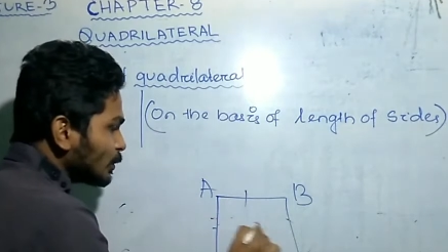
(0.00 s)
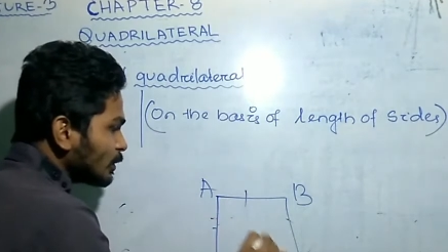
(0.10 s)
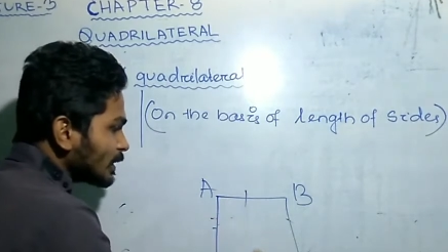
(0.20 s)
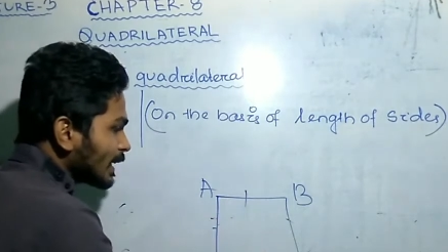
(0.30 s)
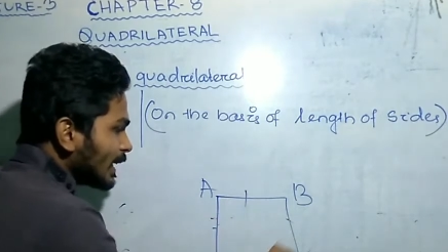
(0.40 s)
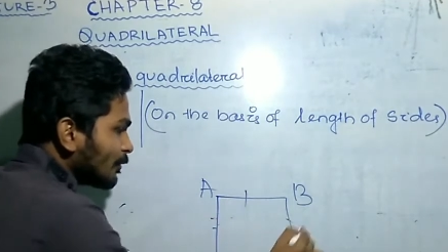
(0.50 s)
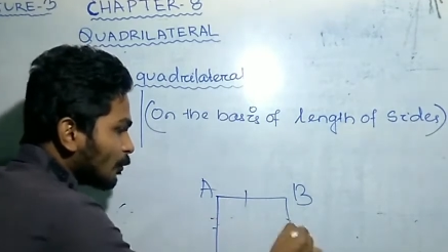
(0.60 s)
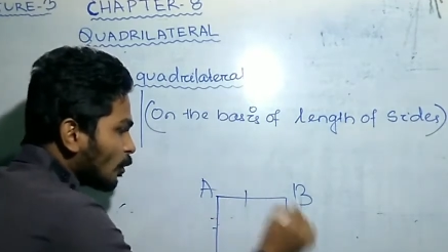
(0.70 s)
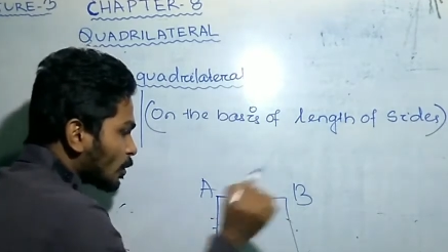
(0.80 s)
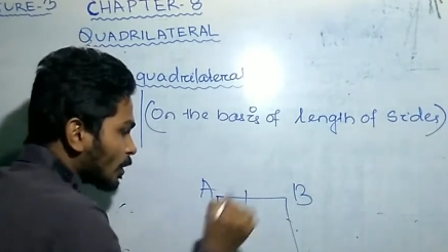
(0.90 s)
2,
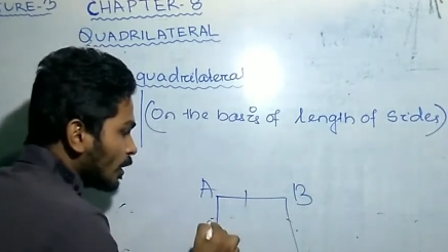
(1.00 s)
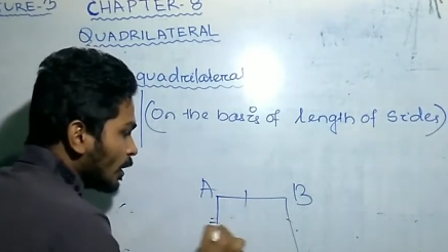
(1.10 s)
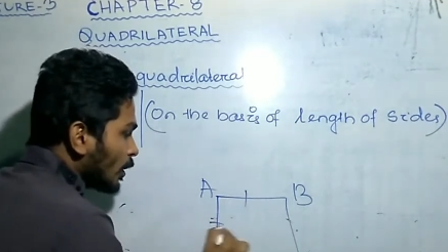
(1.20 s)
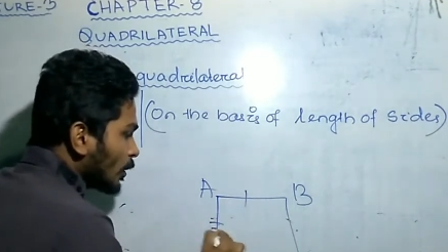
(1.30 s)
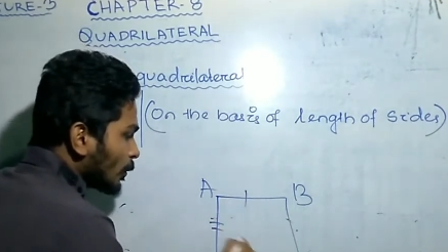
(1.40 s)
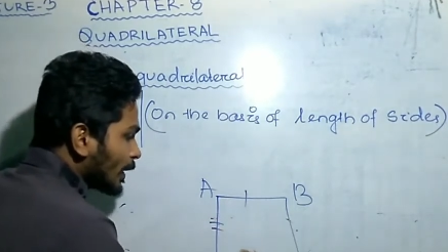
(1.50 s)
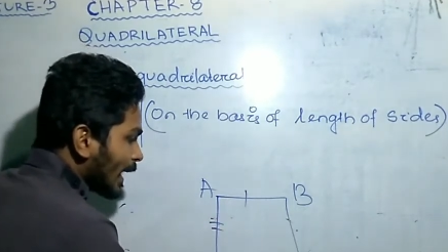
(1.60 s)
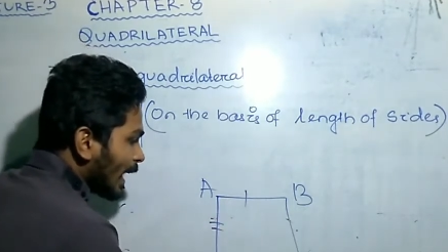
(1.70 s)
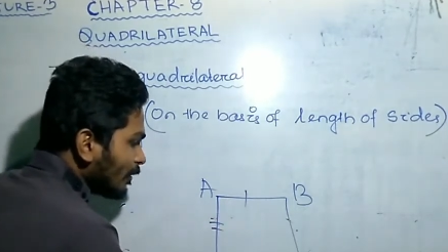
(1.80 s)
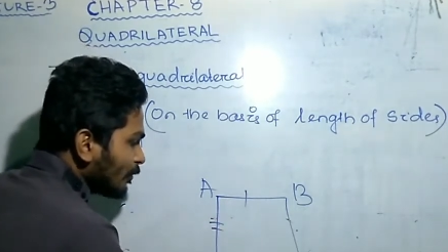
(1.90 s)
3, 4. We
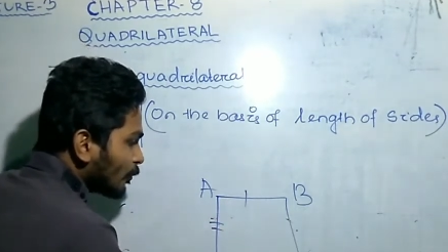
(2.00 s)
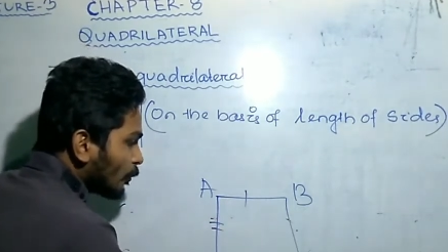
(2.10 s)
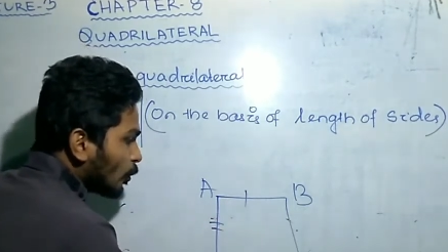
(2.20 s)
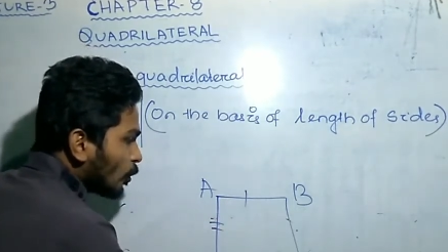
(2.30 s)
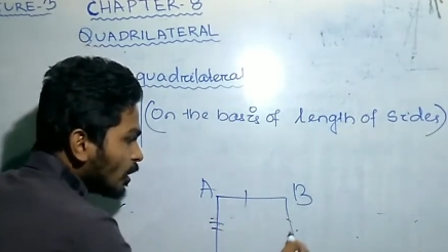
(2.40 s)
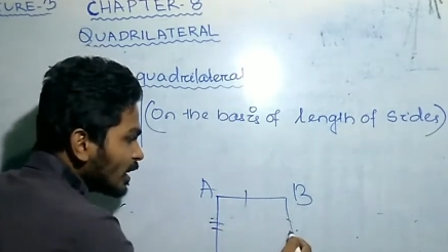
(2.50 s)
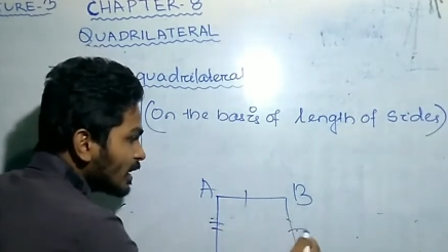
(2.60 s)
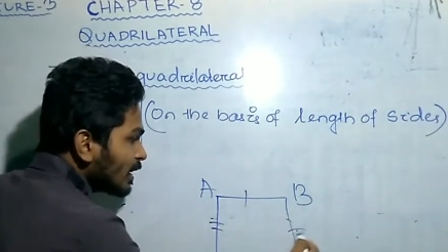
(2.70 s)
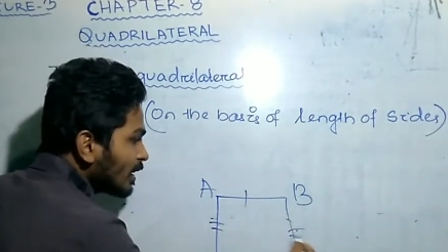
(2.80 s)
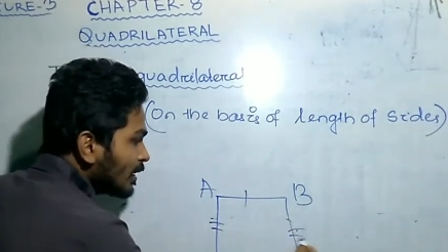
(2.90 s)
have
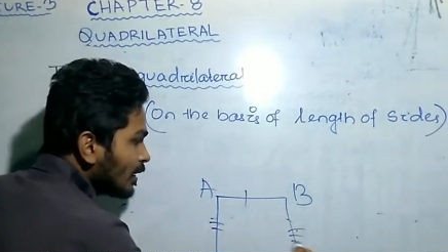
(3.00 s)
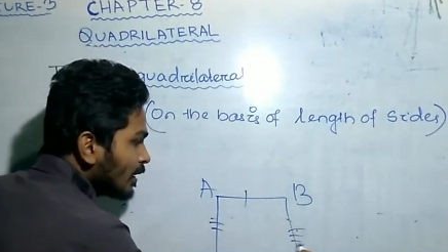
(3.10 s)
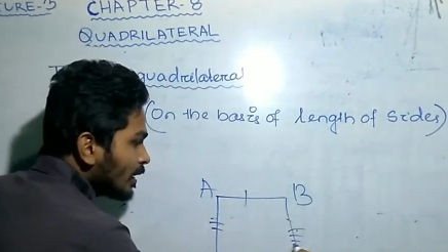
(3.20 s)
4